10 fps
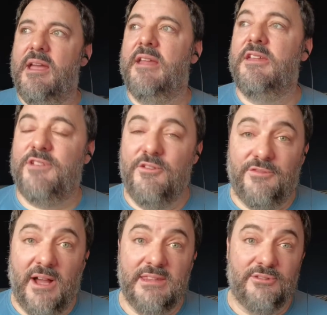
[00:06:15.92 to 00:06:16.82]
and if you
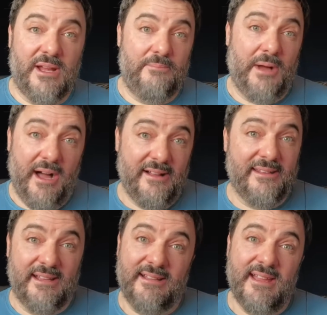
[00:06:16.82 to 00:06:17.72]
find the right
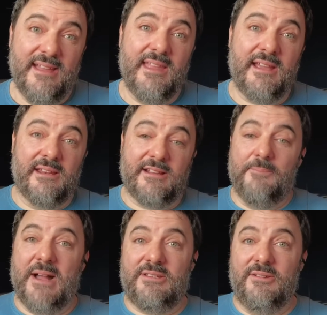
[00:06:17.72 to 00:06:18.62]
partner, they're going to come
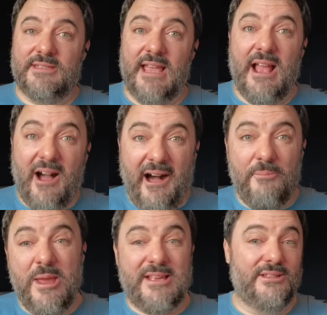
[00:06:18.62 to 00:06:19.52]
back to you and say,
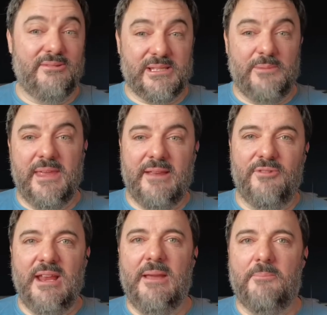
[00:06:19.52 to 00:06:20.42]
we can do something
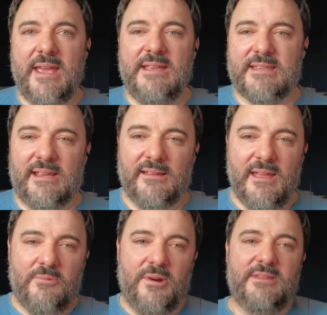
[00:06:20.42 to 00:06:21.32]
really amazing.
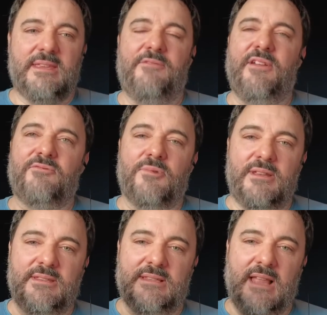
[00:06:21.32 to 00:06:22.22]
Whereas if everyone
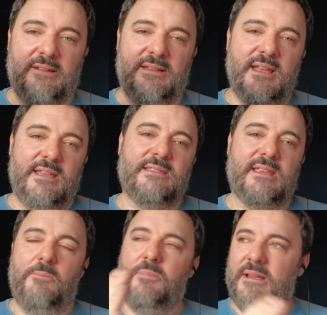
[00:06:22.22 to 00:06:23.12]
is like
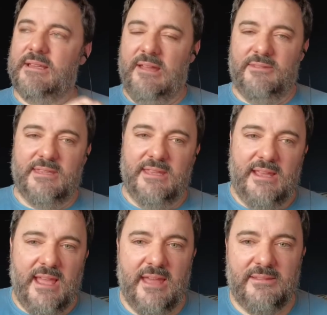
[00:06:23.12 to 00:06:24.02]
skimping down to
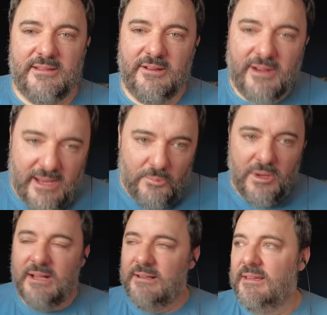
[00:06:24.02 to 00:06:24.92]
the nth degree and,
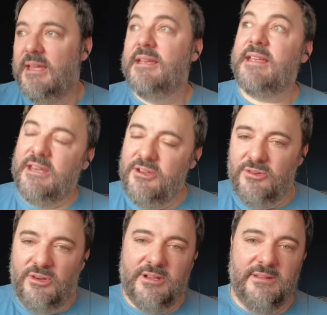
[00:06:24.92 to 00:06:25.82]
well, can you
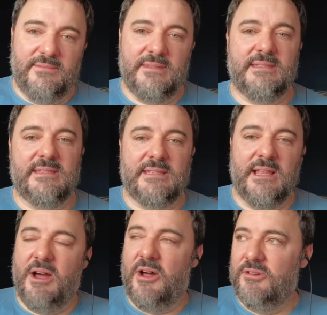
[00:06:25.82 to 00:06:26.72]
knock
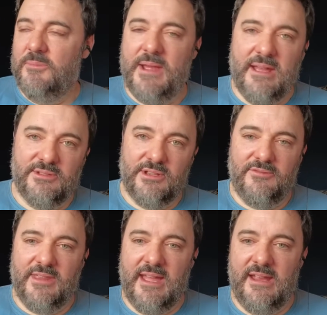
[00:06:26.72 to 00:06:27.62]
£100
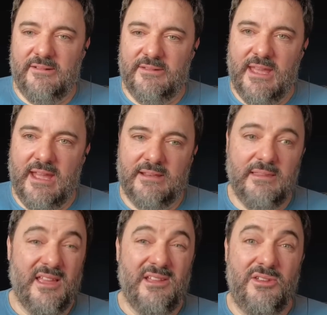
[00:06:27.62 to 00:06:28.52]
off that here and there,
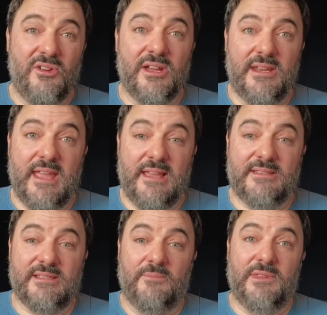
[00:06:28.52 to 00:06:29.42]
you're going to get
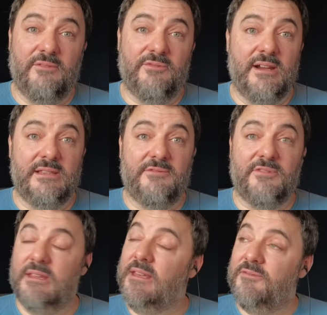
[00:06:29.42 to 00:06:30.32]
something very
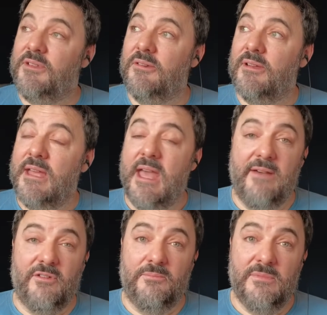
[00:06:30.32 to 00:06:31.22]
different than if you
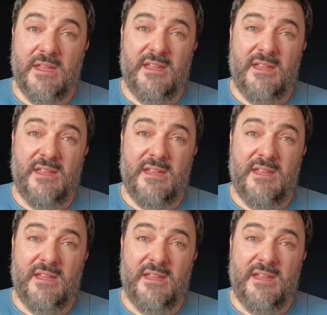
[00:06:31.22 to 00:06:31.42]
have a